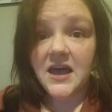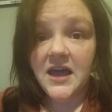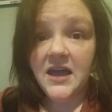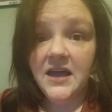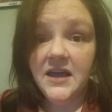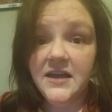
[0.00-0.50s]

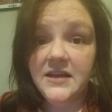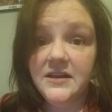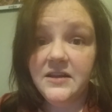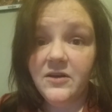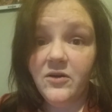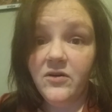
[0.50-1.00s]
and
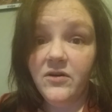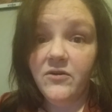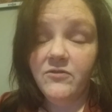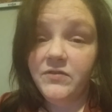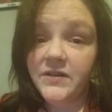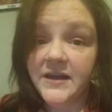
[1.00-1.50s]

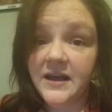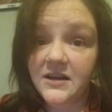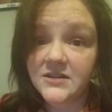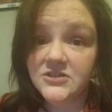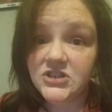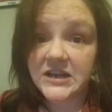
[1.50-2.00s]
hopefully
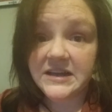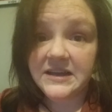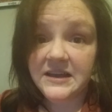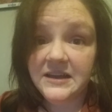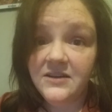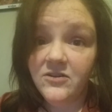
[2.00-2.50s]
I'll check
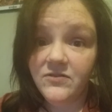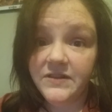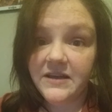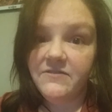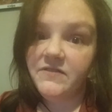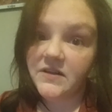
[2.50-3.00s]
in.
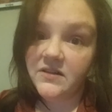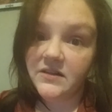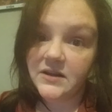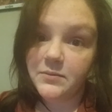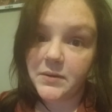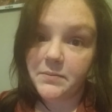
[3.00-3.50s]
Hopefully I feel a
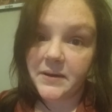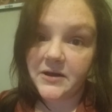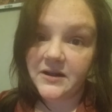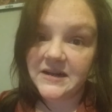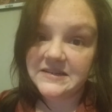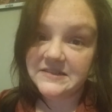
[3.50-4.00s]
little bit
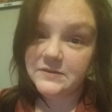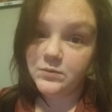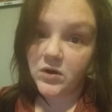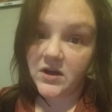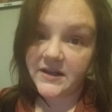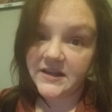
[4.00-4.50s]
better. I did some
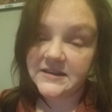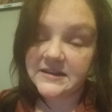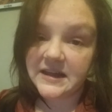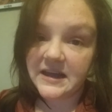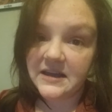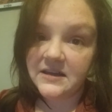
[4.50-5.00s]
walking
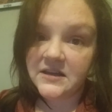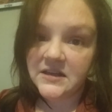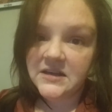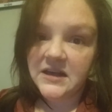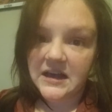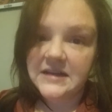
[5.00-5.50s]
today.
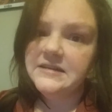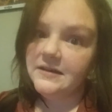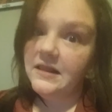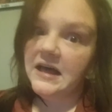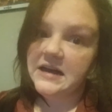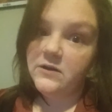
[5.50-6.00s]
I did a
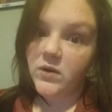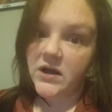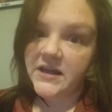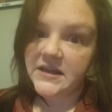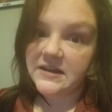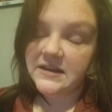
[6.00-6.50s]
lot of
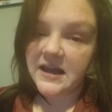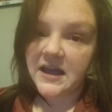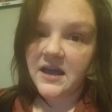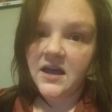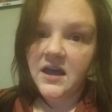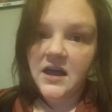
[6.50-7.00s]
walking
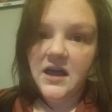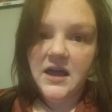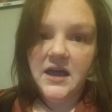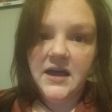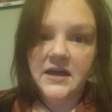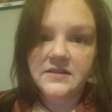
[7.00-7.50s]
today.
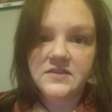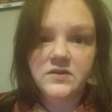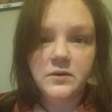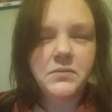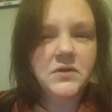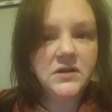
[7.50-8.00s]
And
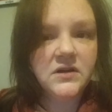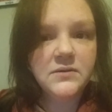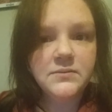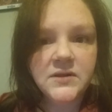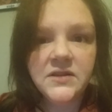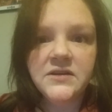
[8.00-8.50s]
so
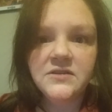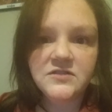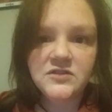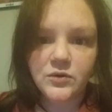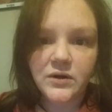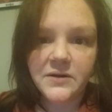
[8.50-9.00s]
I'm a little
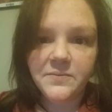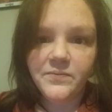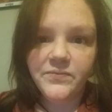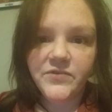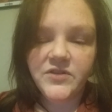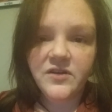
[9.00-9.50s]
sore.
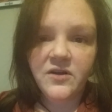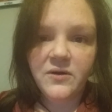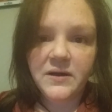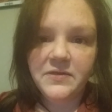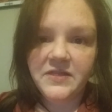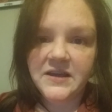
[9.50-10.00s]
So
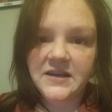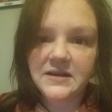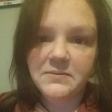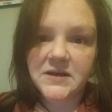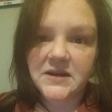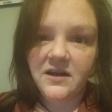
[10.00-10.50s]
I think
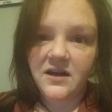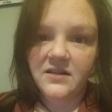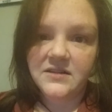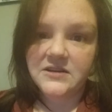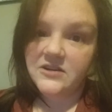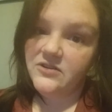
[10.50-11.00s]
I'm going to
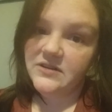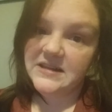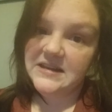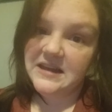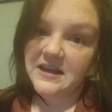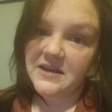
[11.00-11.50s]
call it an
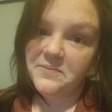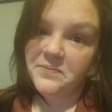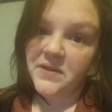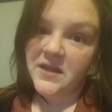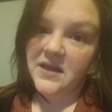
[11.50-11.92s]
early night.